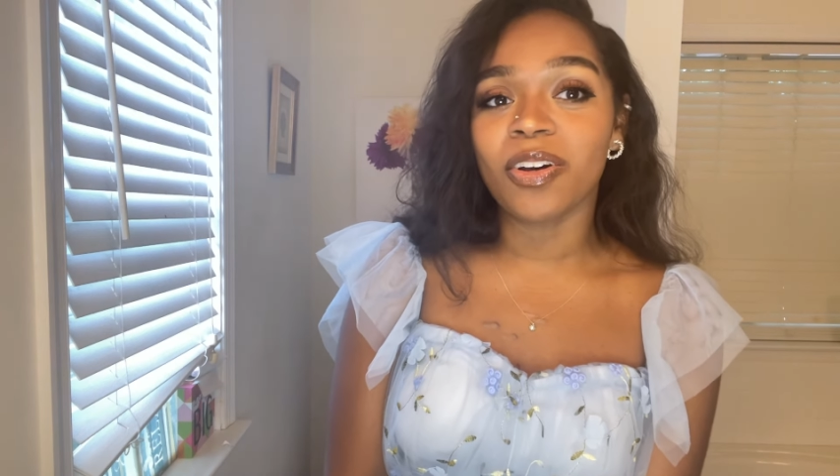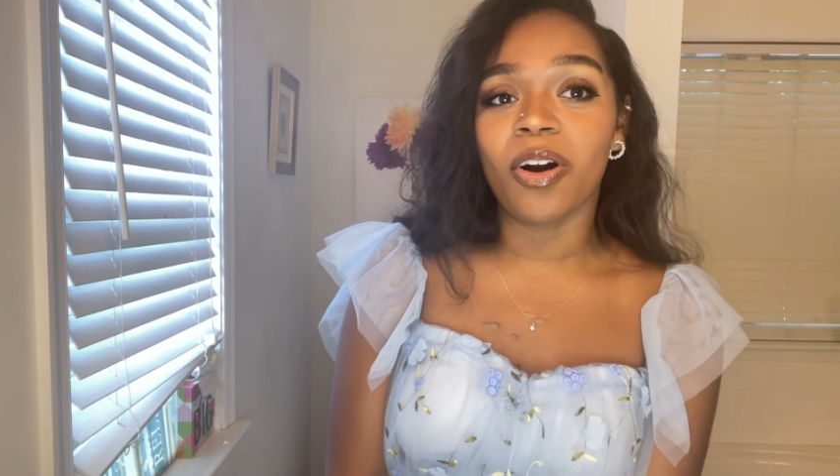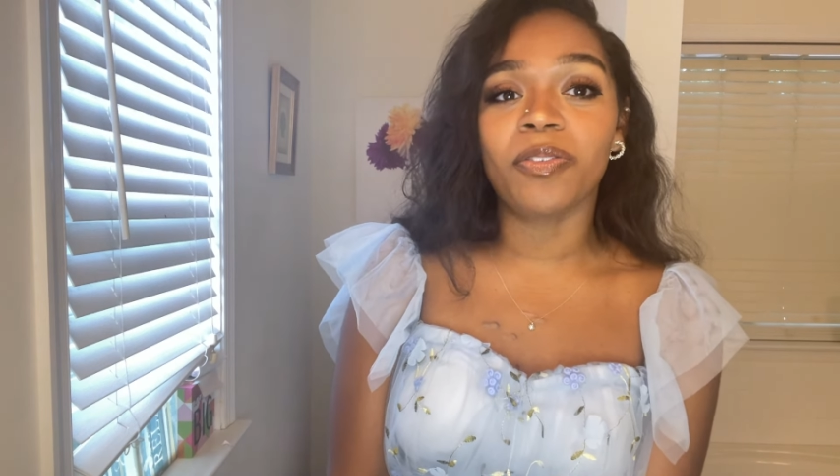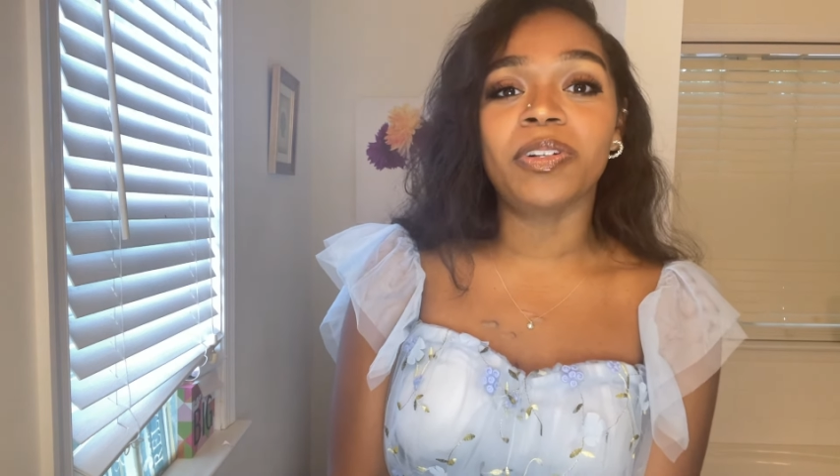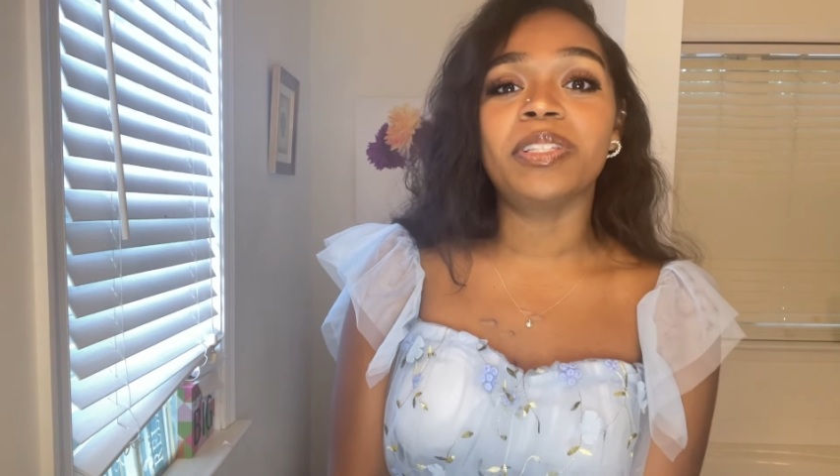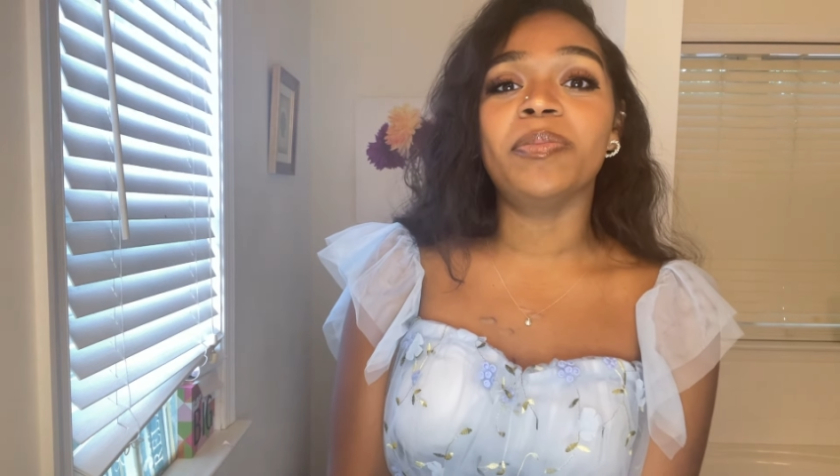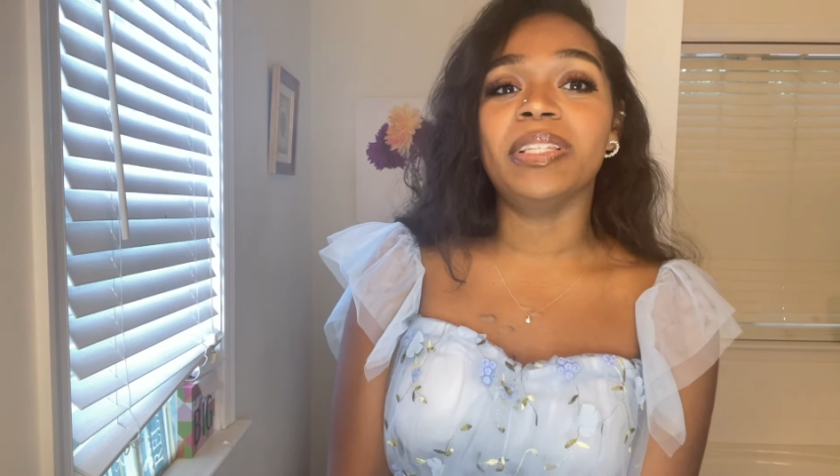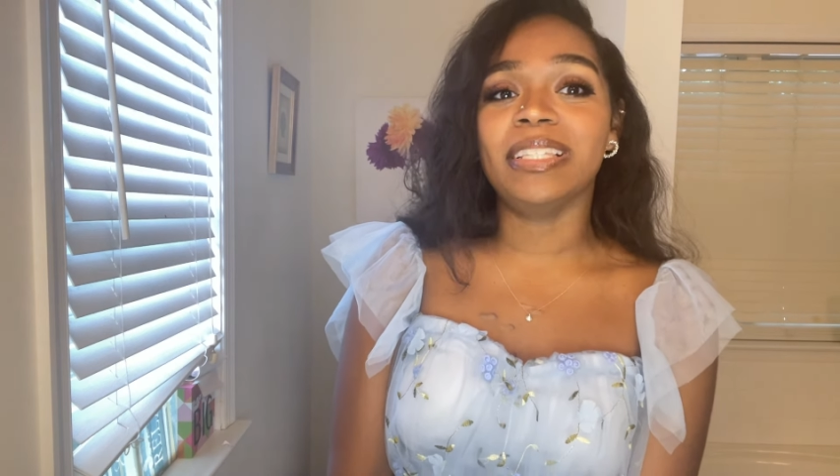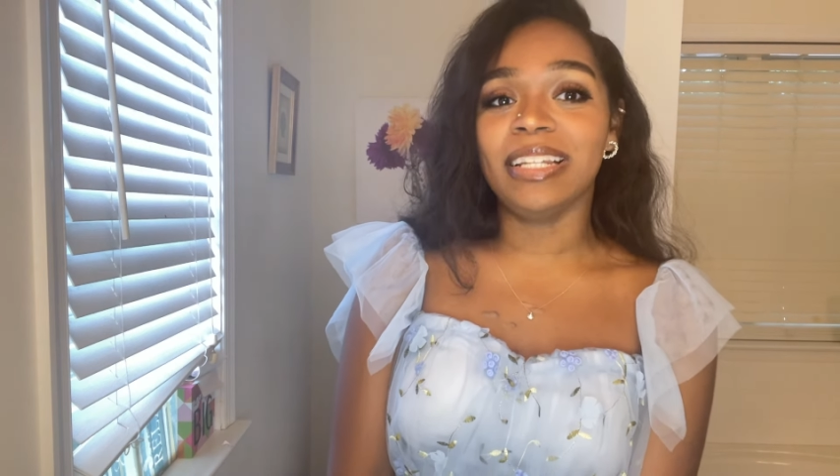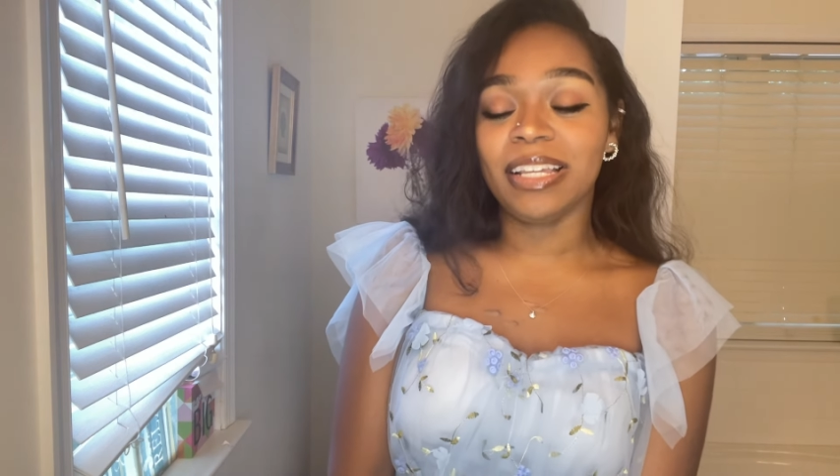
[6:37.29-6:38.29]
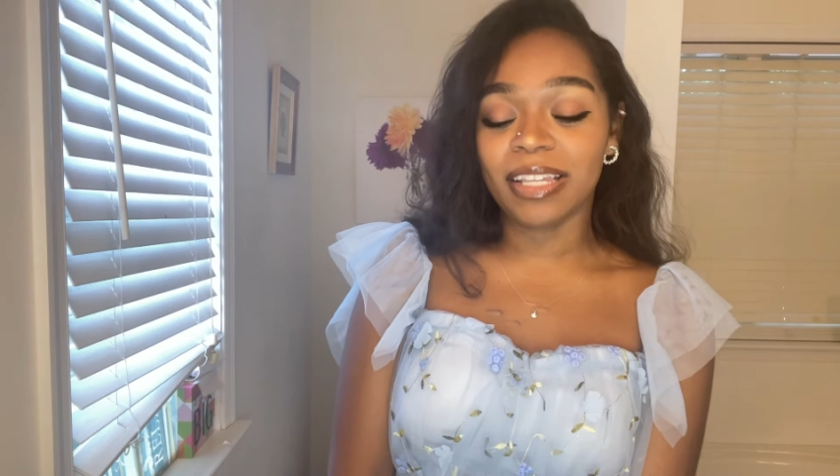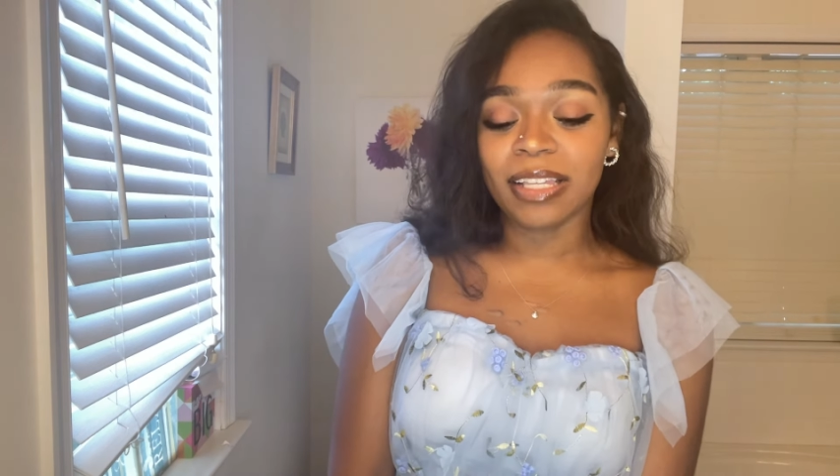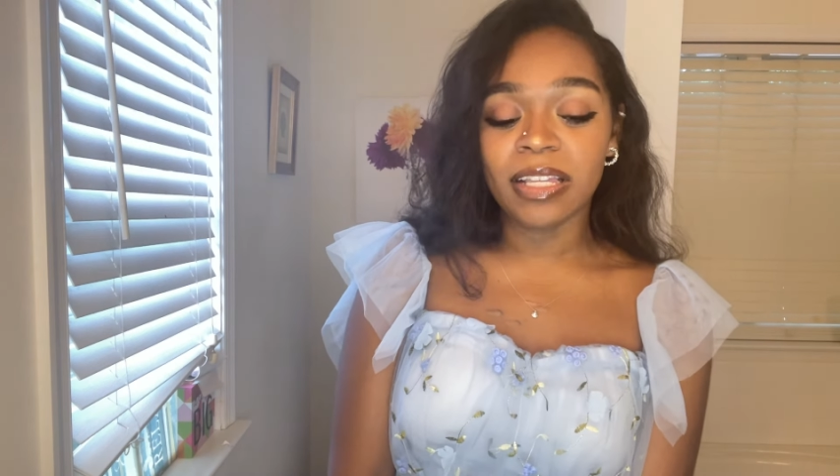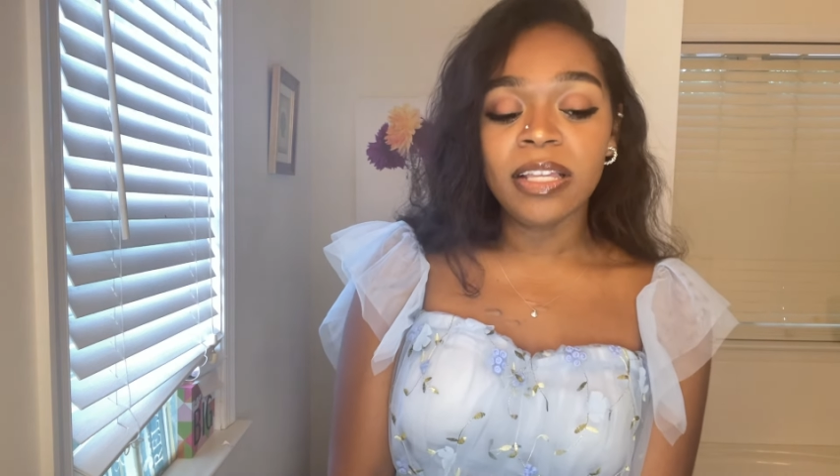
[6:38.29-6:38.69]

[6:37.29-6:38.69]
to offer it to me today